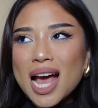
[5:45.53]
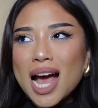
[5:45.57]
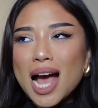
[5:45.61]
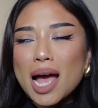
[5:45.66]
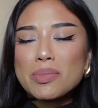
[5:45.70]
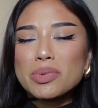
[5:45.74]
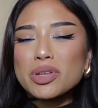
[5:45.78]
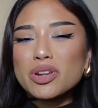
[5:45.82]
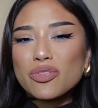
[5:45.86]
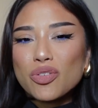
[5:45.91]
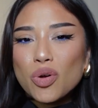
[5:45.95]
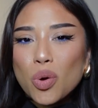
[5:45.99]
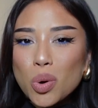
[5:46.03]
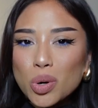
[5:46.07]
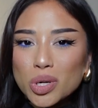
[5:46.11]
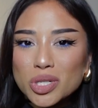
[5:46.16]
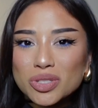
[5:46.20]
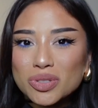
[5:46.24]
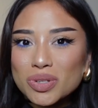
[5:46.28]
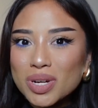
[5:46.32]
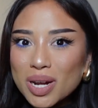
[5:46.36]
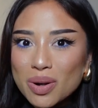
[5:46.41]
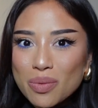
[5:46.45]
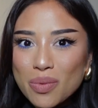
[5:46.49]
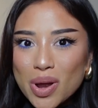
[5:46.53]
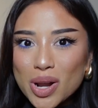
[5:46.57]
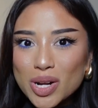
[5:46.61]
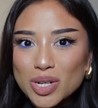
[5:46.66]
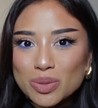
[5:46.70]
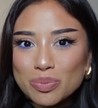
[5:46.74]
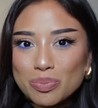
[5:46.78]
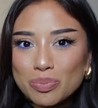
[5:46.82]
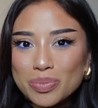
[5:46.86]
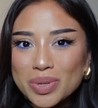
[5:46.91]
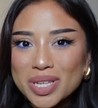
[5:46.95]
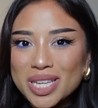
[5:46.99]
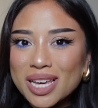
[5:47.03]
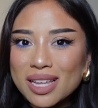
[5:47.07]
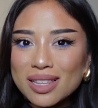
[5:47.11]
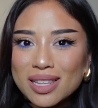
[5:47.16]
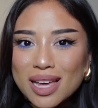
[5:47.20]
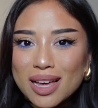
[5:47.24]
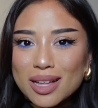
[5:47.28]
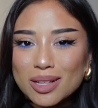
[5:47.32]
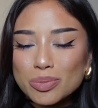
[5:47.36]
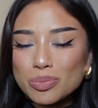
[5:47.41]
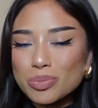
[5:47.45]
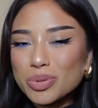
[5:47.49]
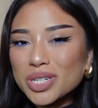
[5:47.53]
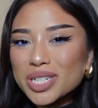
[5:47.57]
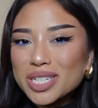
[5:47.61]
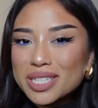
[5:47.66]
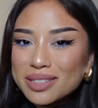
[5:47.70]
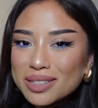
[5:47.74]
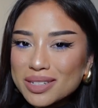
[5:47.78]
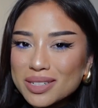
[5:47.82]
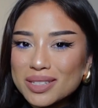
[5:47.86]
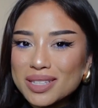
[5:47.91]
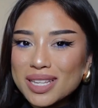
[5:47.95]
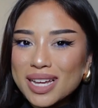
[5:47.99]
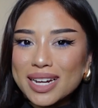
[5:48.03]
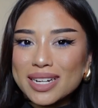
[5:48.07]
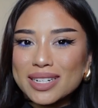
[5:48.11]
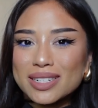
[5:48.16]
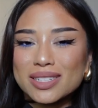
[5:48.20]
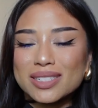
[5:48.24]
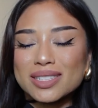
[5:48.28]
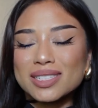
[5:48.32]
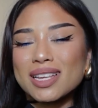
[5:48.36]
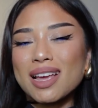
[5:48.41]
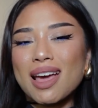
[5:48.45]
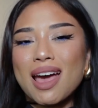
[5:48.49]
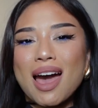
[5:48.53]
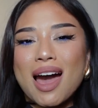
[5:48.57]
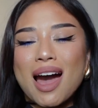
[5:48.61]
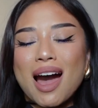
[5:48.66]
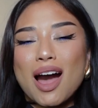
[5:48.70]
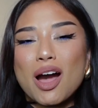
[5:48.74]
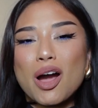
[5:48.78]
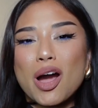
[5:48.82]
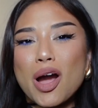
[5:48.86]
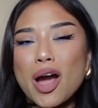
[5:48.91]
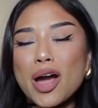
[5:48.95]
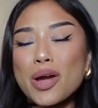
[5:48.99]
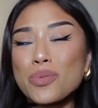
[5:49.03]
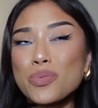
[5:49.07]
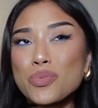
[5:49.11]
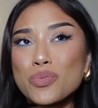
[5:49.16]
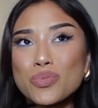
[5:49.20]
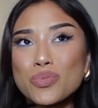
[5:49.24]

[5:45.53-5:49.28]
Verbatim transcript: I mean, of course you gotta watch PLL, Pretty Little Liars. I